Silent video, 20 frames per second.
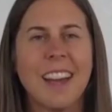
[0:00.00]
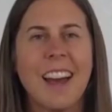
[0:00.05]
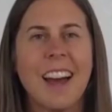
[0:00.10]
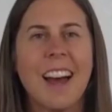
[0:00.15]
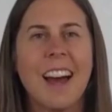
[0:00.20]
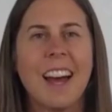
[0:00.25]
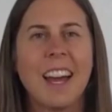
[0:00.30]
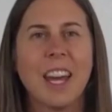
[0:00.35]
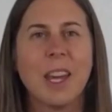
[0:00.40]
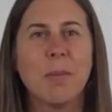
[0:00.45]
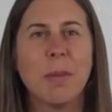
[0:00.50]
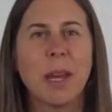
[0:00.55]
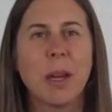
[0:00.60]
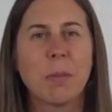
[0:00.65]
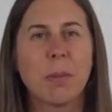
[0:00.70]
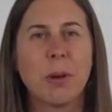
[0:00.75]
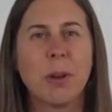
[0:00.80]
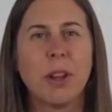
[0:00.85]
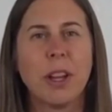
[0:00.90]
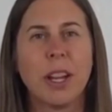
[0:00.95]
Hi, I'm
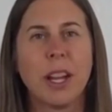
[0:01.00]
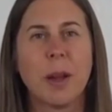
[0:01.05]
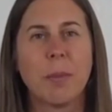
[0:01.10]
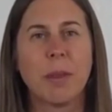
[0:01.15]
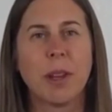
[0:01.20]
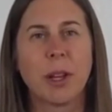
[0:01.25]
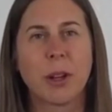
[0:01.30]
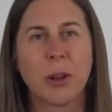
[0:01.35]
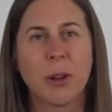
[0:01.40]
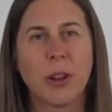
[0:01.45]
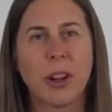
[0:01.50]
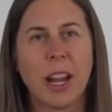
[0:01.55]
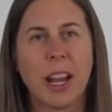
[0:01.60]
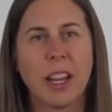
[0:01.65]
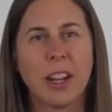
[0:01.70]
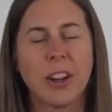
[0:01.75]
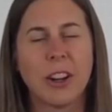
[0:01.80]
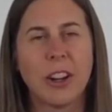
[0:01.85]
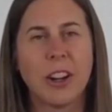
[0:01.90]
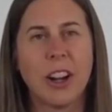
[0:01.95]
April, and I'm the
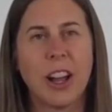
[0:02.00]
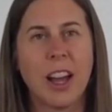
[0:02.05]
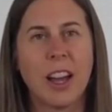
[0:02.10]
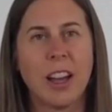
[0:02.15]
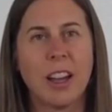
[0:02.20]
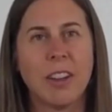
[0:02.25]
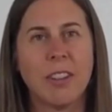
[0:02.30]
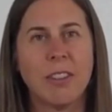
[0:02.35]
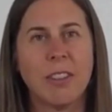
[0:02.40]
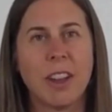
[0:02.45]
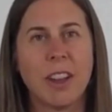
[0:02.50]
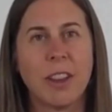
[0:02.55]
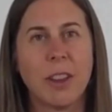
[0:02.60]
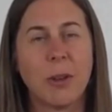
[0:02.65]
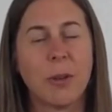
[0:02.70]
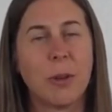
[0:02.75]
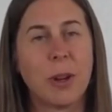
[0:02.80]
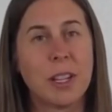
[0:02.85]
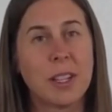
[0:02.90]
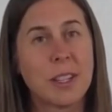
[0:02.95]
creator of
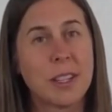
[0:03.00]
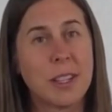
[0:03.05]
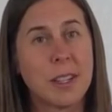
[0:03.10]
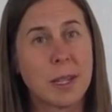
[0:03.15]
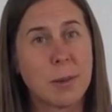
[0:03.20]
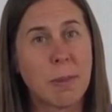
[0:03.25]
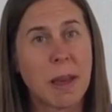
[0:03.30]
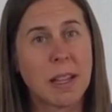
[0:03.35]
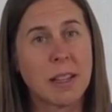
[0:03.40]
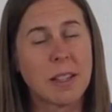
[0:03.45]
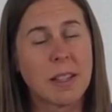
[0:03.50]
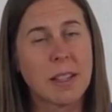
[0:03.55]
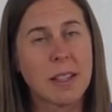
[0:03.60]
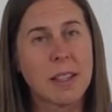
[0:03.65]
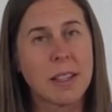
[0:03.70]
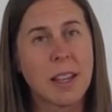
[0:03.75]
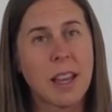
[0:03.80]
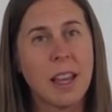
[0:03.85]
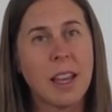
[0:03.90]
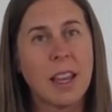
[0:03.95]
the Wrist
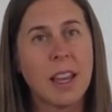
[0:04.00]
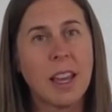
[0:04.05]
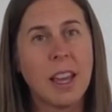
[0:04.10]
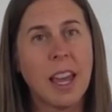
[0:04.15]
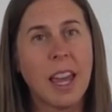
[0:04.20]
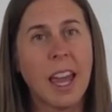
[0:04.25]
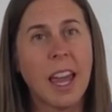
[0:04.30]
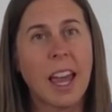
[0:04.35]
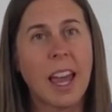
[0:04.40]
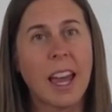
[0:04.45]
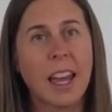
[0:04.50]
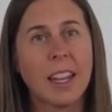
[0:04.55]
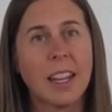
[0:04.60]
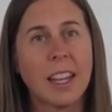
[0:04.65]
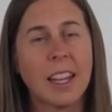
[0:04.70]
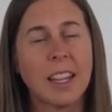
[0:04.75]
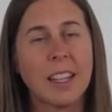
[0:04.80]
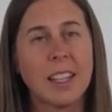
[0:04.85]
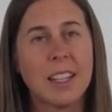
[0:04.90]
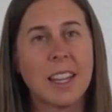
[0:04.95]
Dispense,
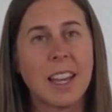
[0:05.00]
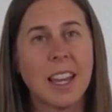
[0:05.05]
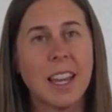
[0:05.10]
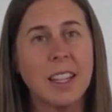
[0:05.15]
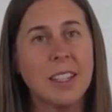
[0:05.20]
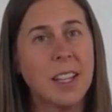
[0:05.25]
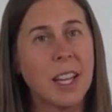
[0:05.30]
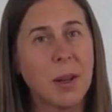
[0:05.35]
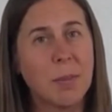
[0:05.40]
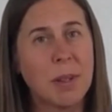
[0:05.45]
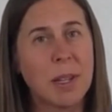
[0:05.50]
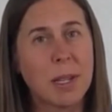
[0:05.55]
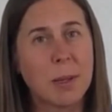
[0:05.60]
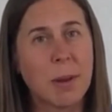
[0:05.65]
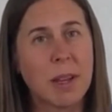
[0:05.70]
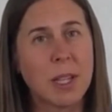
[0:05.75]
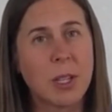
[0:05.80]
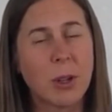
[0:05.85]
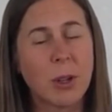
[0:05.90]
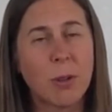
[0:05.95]
and it's a tape
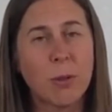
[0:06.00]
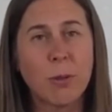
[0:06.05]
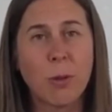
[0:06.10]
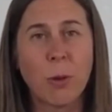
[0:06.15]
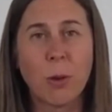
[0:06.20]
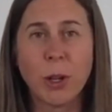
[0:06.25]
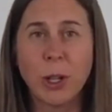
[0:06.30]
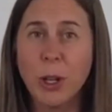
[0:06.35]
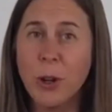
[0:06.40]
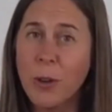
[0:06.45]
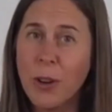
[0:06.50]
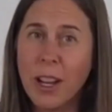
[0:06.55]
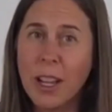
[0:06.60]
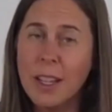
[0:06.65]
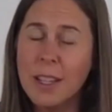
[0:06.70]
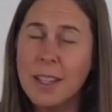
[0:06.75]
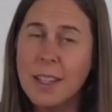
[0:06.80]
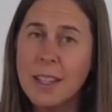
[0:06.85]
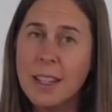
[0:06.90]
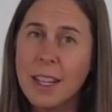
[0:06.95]
dispenser for your
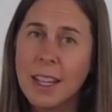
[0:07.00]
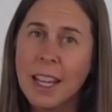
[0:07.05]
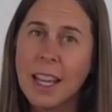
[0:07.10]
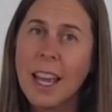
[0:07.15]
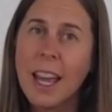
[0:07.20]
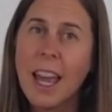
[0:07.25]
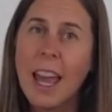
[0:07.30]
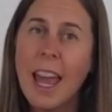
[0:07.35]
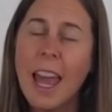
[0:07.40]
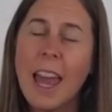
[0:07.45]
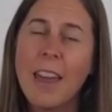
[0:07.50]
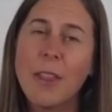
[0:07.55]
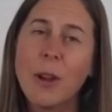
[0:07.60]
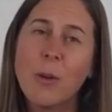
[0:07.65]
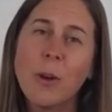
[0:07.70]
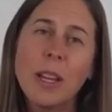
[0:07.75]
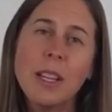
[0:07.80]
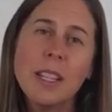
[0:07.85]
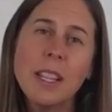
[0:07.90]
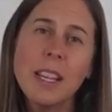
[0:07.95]
wrist. And the
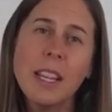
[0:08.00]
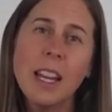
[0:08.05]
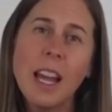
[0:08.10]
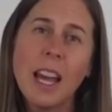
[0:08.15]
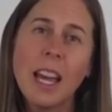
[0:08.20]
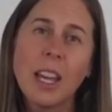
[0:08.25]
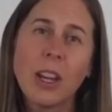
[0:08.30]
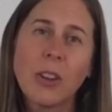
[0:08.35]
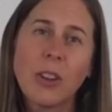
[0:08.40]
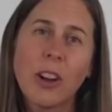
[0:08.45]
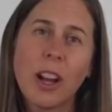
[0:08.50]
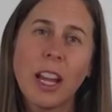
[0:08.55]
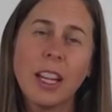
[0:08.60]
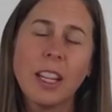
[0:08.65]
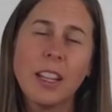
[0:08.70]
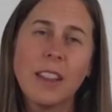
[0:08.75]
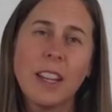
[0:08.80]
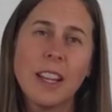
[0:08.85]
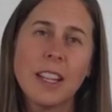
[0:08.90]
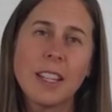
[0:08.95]
reason I
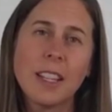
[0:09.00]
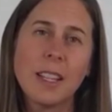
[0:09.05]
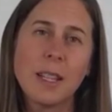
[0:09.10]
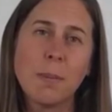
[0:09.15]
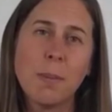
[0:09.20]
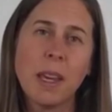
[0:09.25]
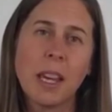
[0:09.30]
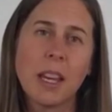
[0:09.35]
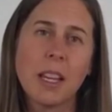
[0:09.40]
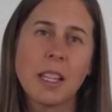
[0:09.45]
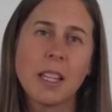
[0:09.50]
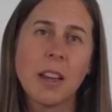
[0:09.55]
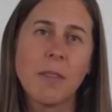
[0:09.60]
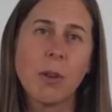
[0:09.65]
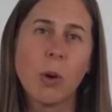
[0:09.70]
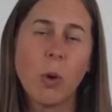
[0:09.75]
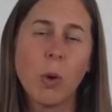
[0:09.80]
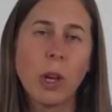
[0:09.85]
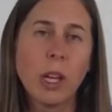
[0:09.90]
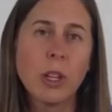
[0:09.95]
created this is because I've
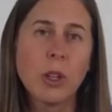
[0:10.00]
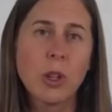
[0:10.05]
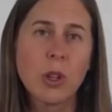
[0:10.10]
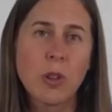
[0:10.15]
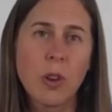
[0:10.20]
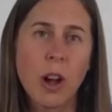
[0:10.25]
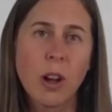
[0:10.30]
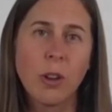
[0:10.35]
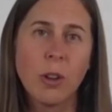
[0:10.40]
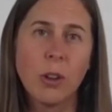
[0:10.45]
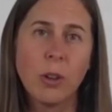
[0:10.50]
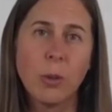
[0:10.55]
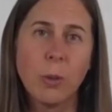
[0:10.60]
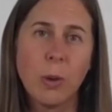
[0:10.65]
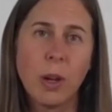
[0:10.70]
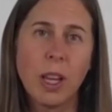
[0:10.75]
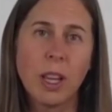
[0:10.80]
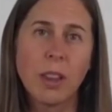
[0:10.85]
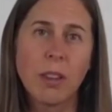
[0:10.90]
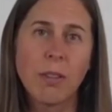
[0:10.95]
always struggled
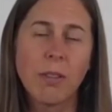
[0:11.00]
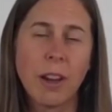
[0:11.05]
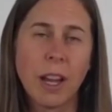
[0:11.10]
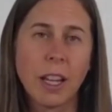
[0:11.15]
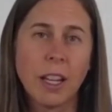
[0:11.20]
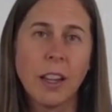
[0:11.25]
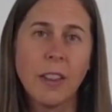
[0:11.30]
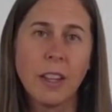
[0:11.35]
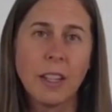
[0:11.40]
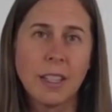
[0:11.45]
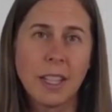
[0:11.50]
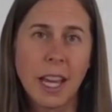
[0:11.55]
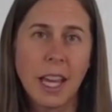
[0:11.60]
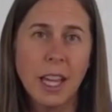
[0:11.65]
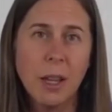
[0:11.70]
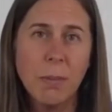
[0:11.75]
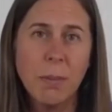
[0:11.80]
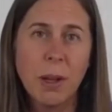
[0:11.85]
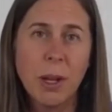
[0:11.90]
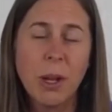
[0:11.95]
with finding the
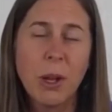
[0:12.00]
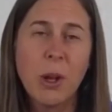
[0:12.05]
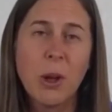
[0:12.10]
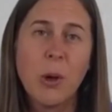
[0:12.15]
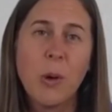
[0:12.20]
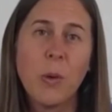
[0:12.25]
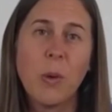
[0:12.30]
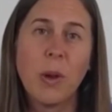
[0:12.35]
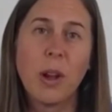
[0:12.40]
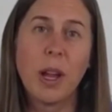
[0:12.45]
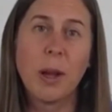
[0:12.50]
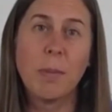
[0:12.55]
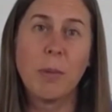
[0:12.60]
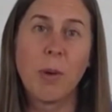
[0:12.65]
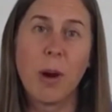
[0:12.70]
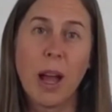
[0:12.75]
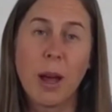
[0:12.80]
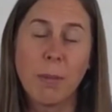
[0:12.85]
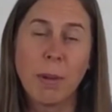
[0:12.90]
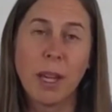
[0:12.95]
tape when I'm
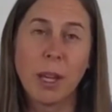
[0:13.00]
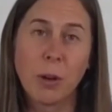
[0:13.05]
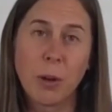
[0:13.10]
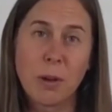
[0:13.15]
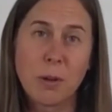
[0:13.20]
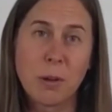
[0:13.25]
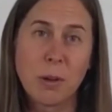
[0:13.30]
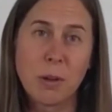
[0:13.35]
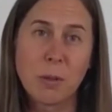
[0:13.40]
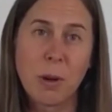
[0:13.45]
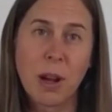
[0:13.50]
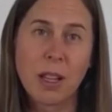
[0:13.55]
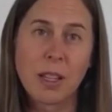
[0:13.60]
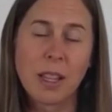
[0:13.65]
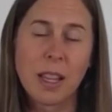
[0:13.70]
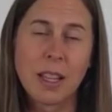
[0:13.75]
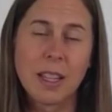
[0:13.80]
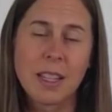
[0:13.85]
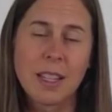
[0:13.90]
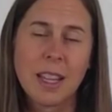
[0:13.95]
wrapping Christmas
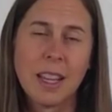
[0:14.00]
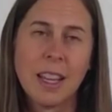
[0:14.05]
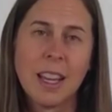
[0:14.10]
presents.